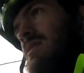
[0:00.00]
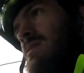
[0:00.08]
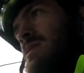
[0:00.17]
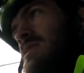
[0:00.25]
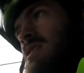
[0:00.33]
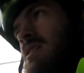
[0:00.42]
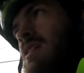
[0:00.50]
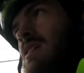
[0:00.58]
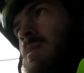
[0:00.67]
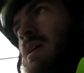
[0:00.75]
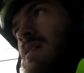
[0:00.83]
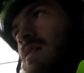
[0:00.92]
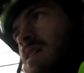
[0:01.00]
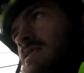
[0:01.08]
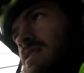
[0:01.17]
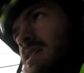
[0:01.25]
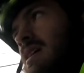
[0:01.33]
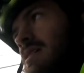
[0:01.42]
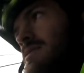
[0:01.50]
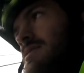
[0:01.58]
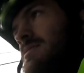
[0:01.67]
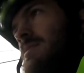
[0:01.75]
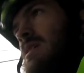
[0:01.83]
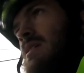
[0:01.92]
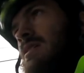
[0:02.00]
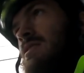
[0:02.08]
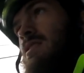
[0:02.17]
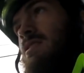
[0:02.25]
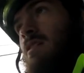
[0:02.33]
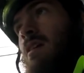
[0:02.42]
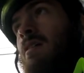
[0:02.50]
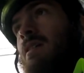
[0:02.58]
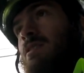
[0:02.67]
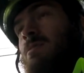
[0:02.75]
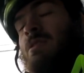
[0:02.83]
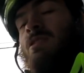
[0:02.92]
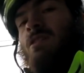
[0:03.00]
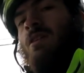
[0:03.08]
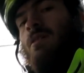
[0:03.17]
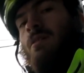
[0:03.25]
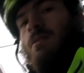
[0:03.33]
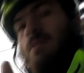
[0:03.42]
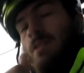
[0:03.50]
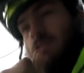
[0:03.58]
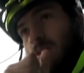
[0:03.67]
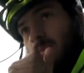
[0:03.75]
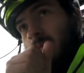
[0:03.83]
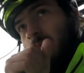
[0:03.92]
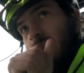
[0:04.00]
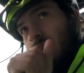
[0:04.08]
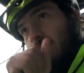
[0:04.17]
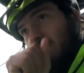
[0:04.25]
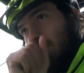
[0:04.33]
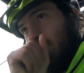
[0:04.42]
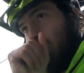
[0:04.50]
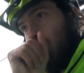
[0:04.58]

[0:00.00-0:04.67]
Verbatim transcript: Which is a little bit crazy, I have to admit, because there's going to be snow on the top of the pass.